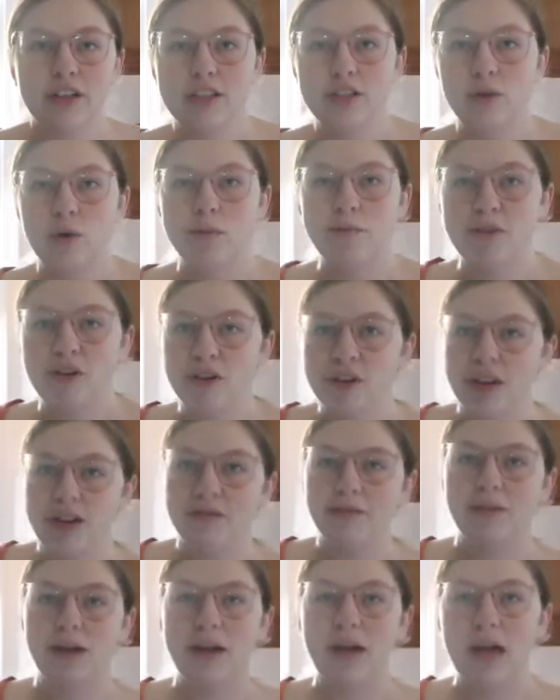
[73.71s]
soy milk
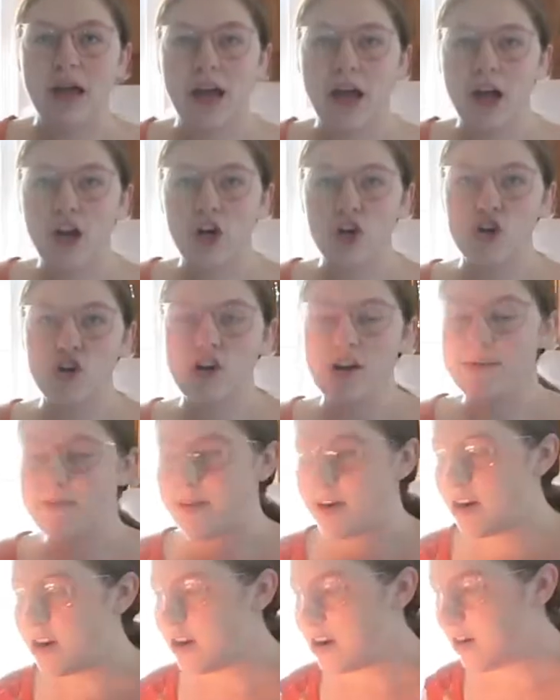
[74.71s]
and my
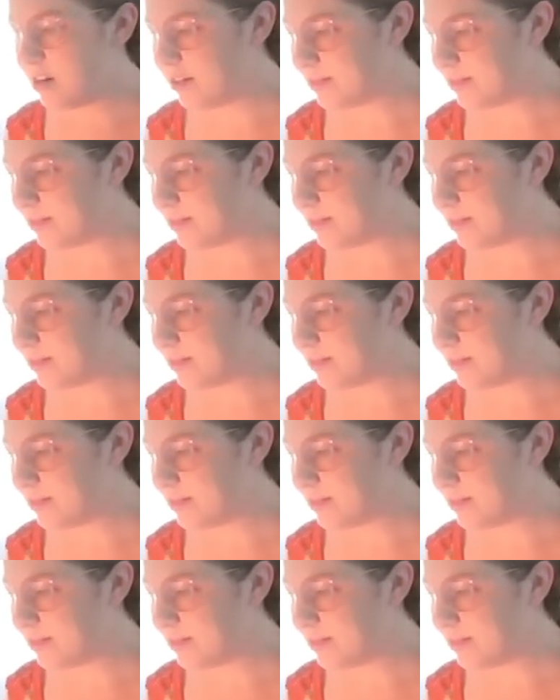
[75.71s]
creamer.